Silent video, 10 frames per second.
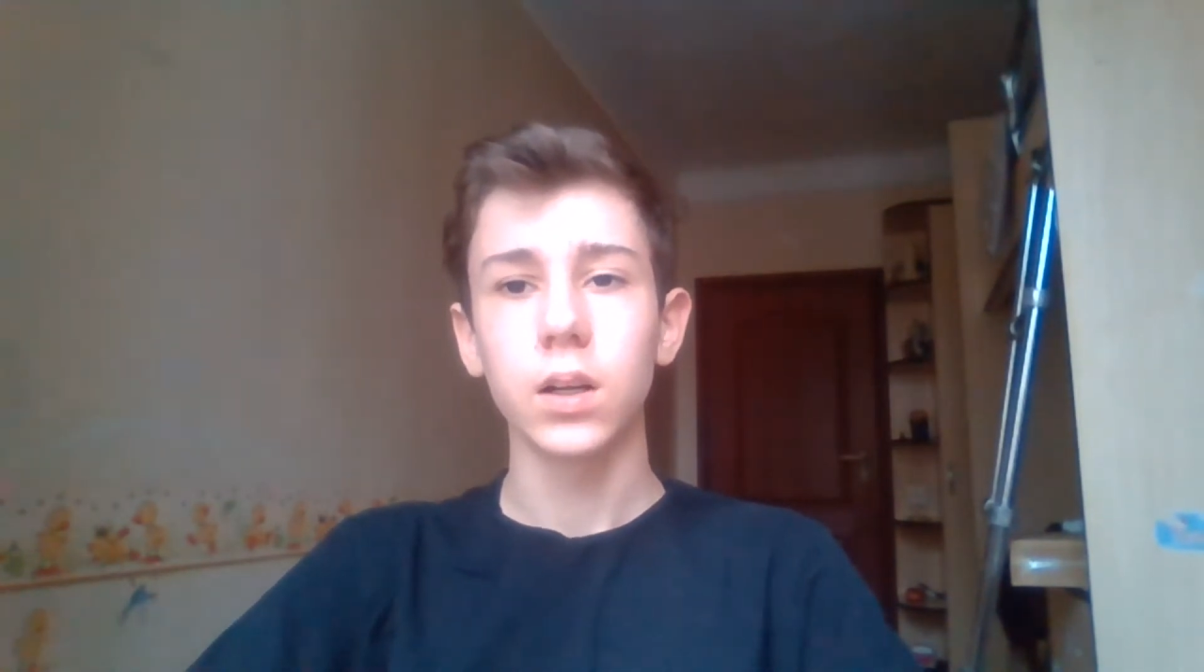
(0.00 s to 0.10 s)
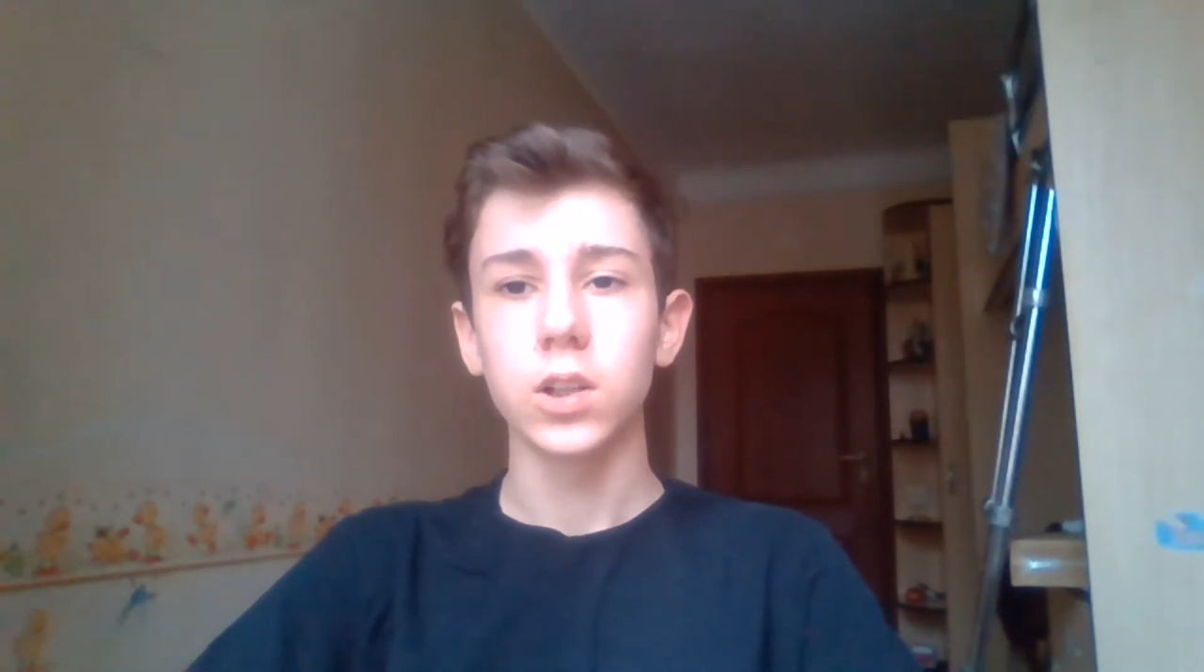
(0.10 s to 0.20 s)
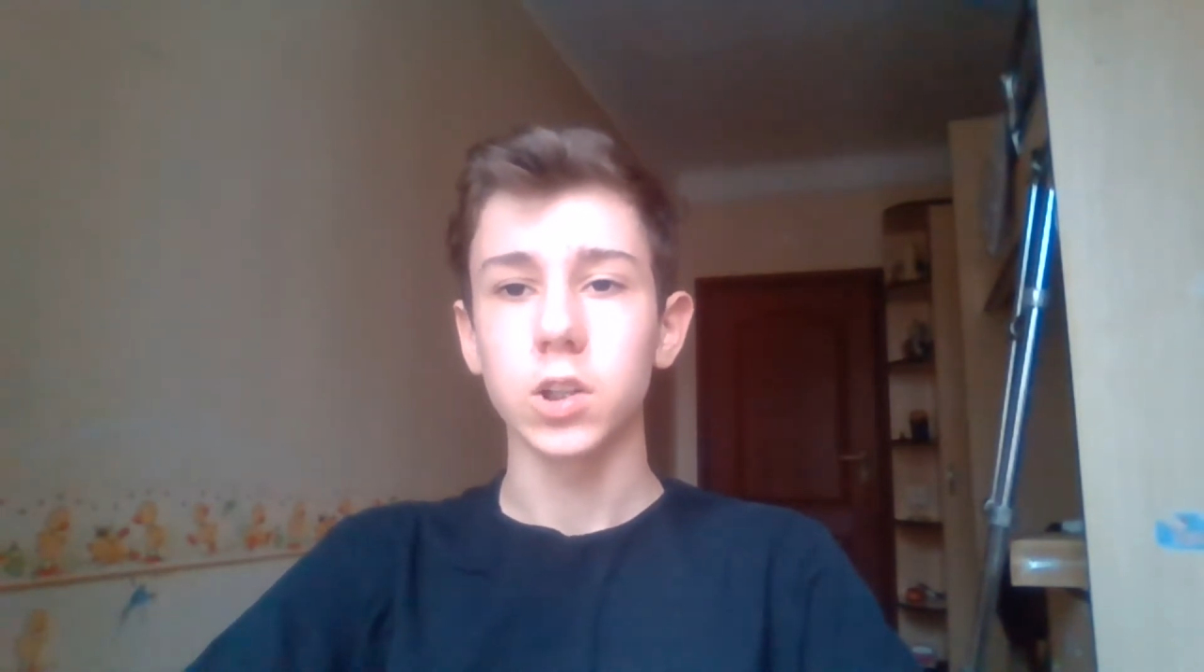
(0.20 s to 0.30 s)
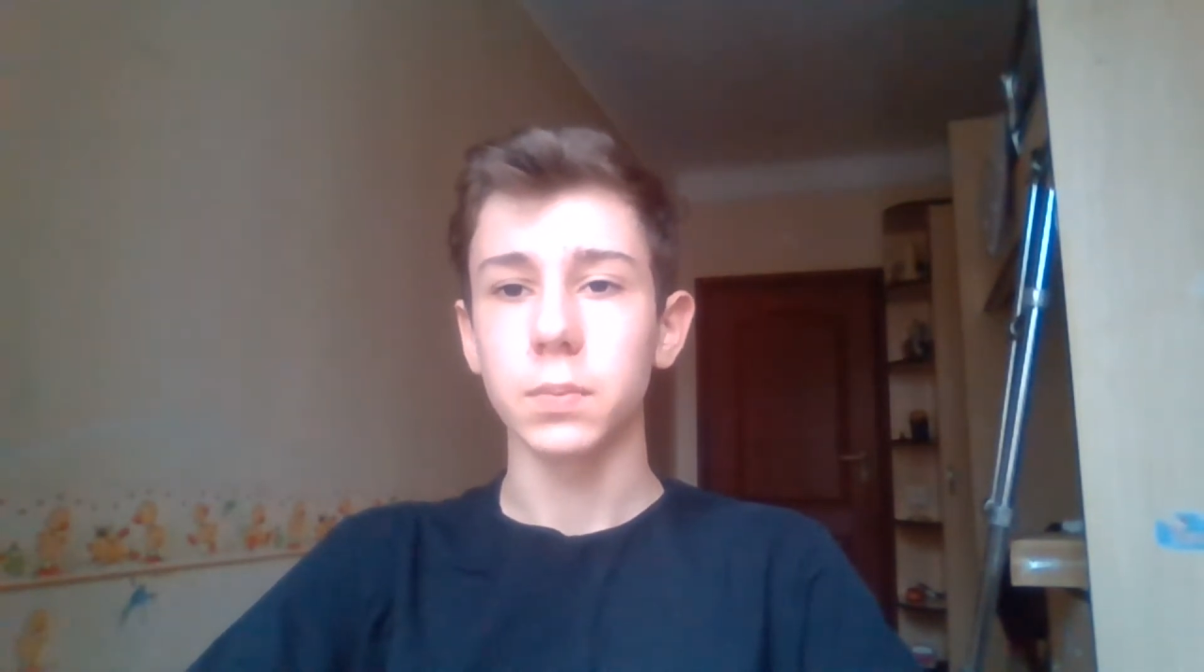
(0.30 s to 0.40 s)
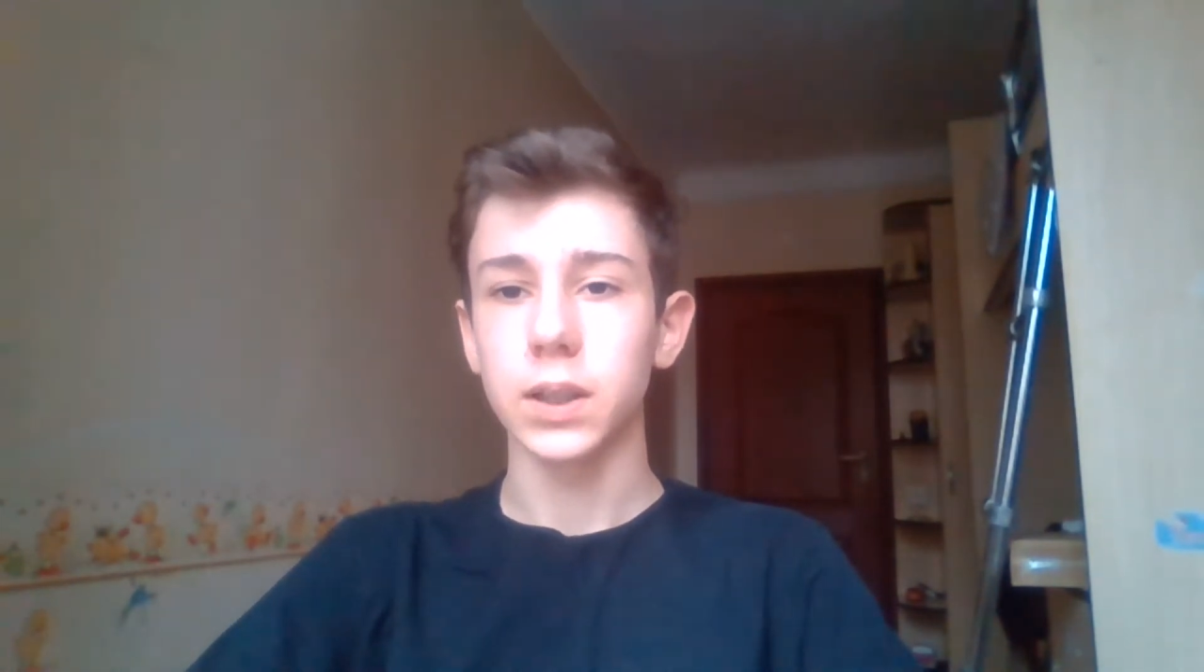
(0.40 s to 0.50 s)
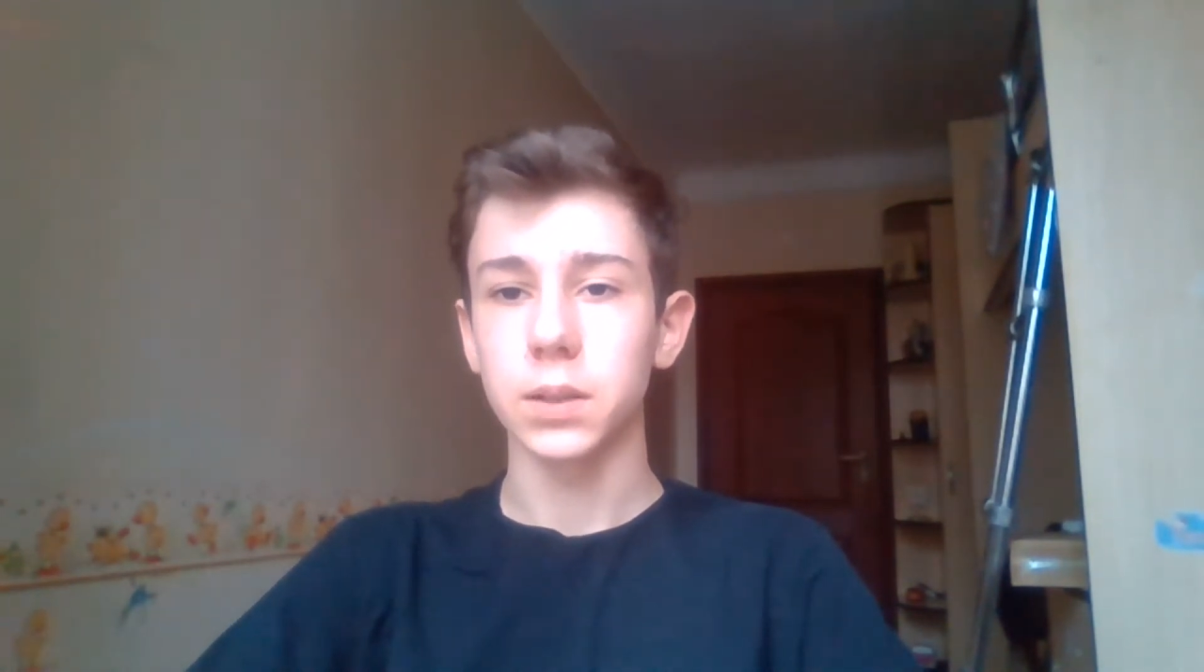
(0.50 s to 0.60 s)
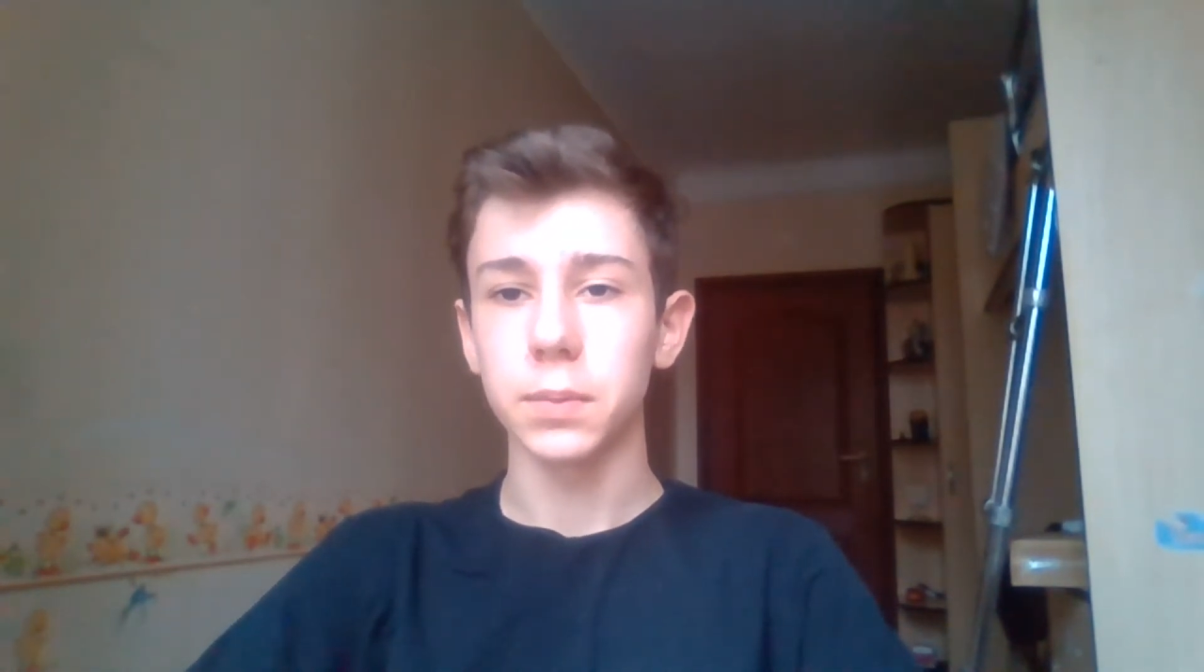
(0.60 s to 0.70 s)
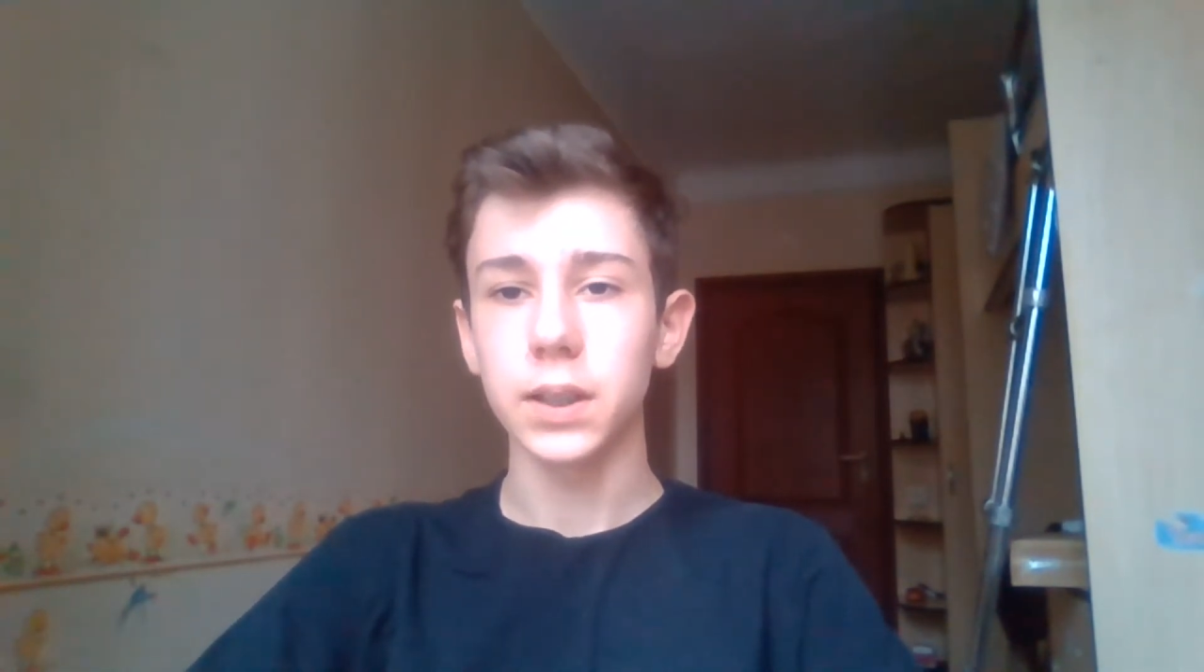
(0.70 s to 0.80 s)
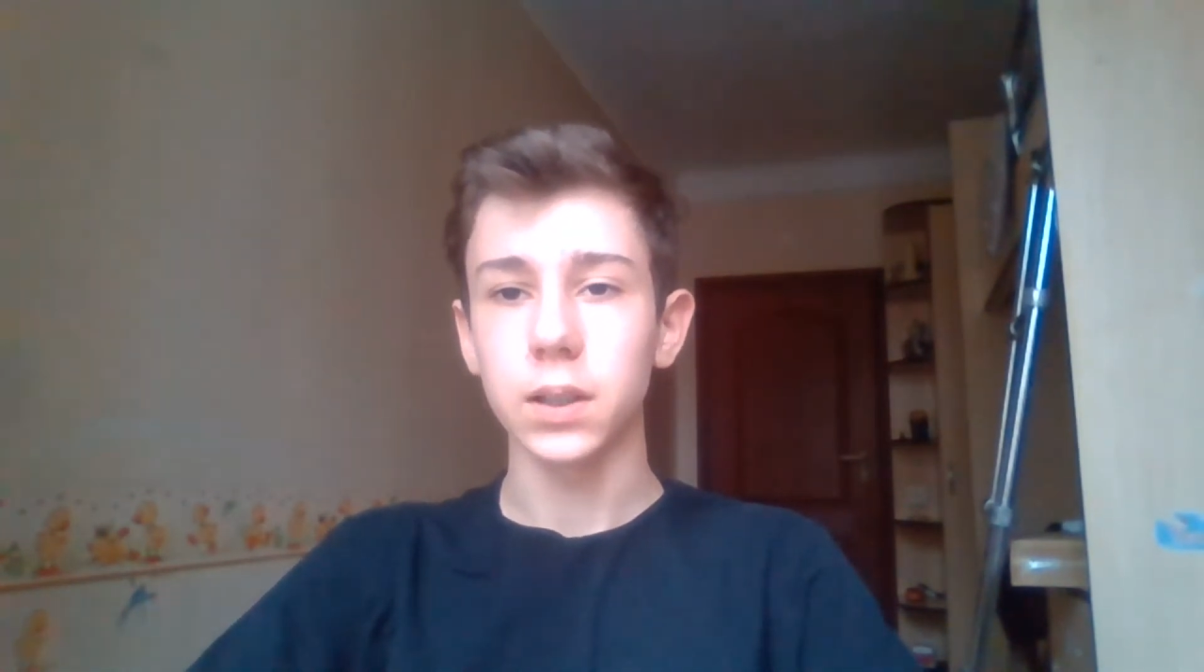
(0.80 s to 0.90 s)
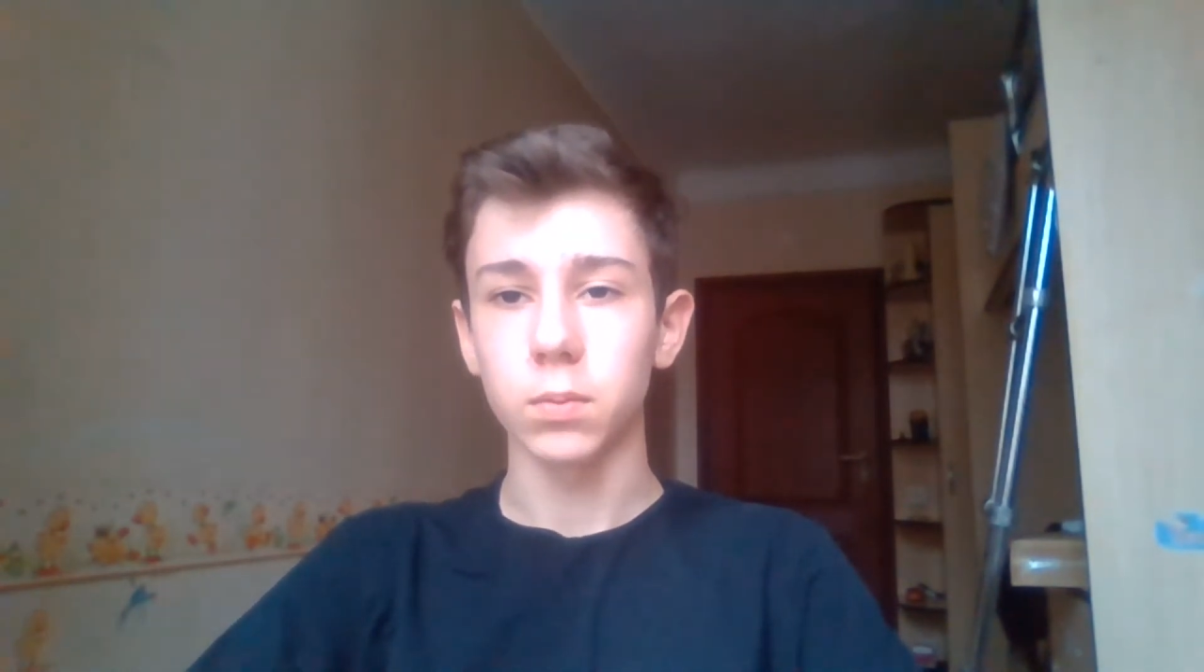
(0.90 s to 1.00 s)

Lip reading: To make it bigger,